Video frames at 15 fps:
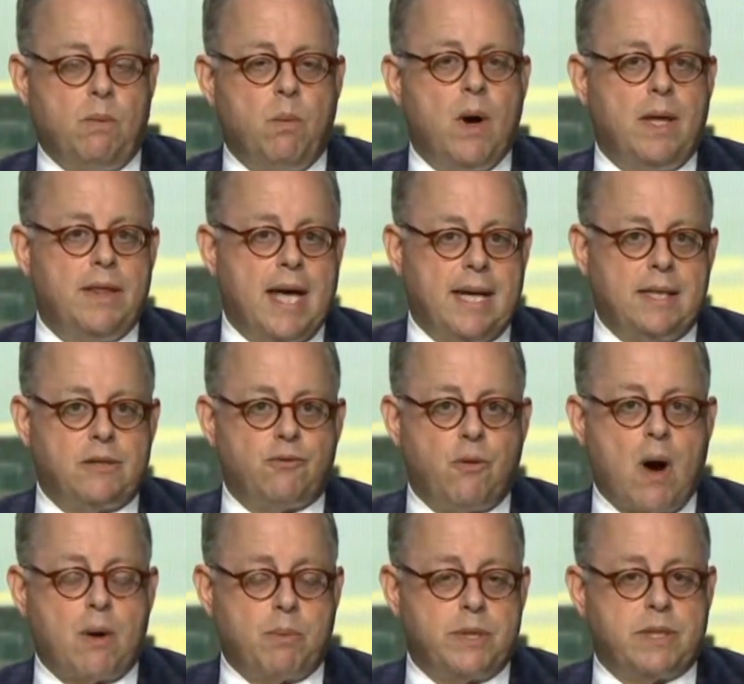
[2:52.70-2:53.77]
and one
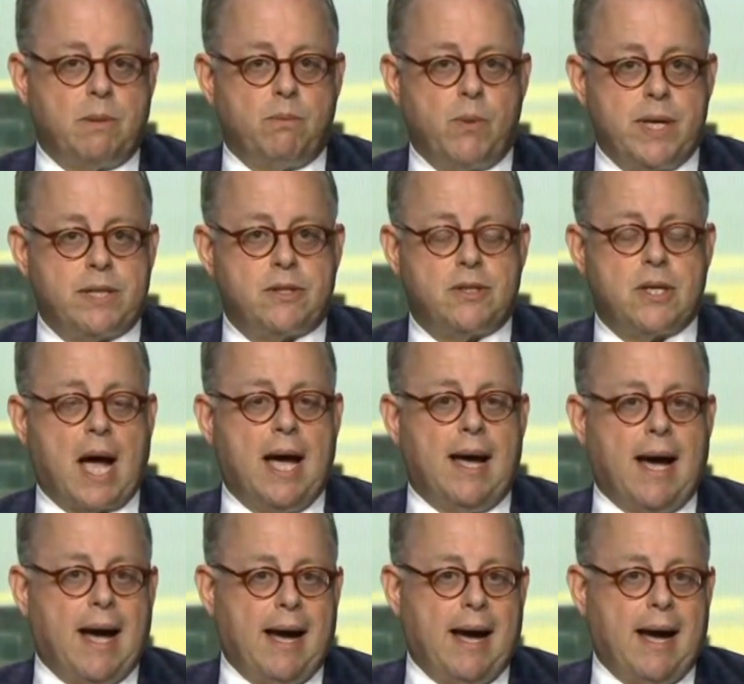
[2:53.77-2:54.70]
that is fraught with some risks.